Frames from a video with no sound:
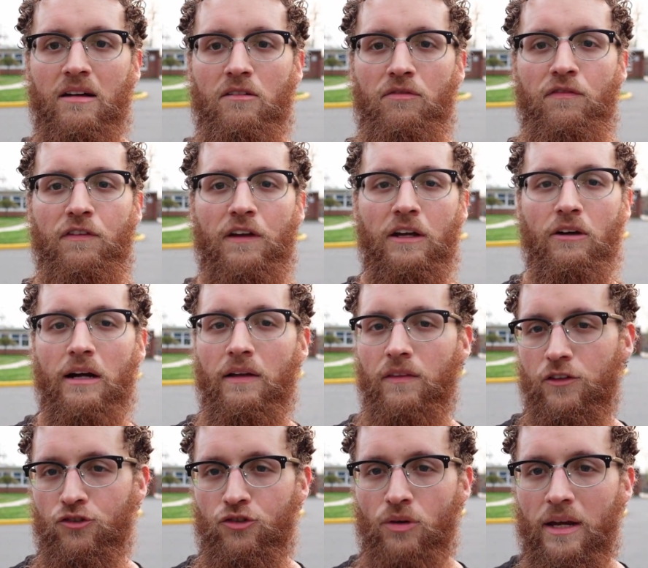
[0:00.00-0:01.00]
figure out
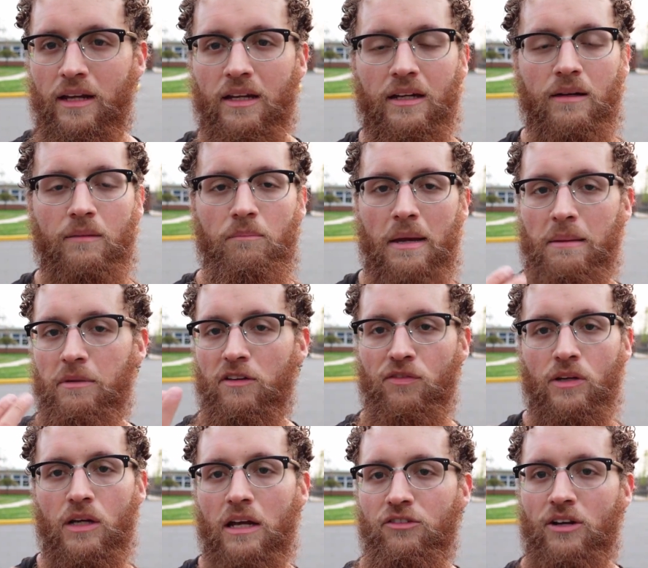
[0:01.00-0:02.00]
the trick and maybe if
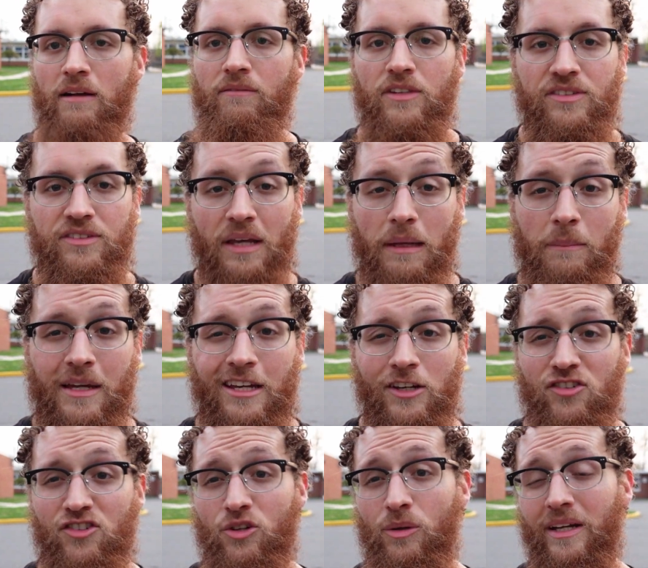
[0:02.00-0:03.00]
you guys are having the same
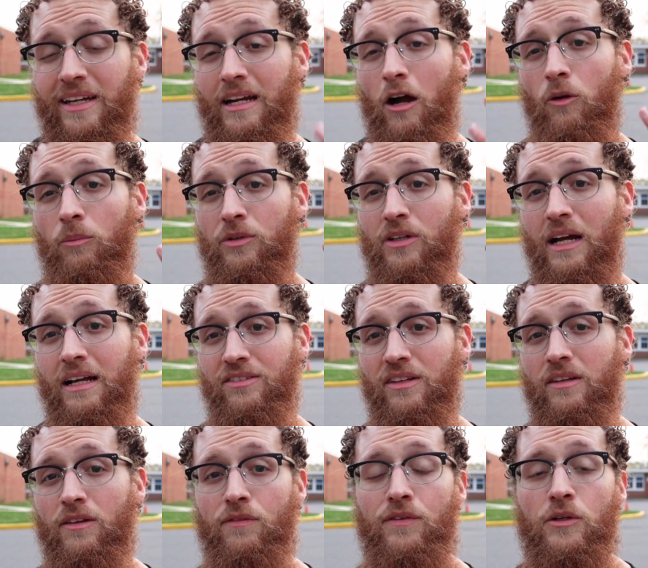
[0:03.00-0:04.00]
issue it could help you guys
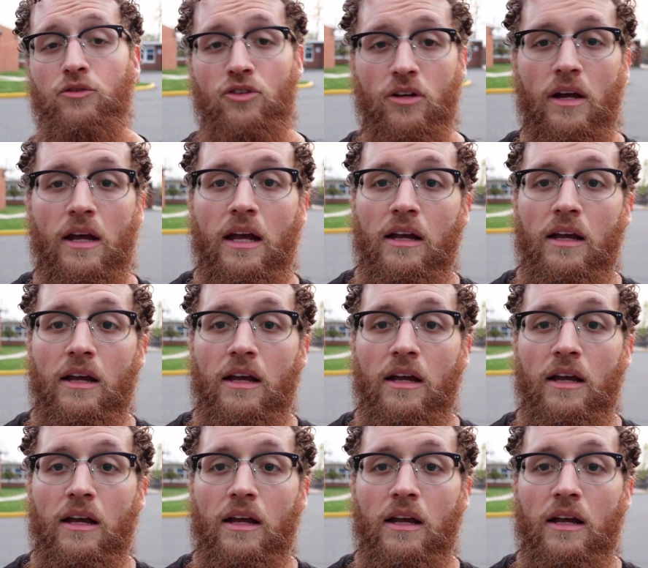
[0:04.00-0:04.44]
in the future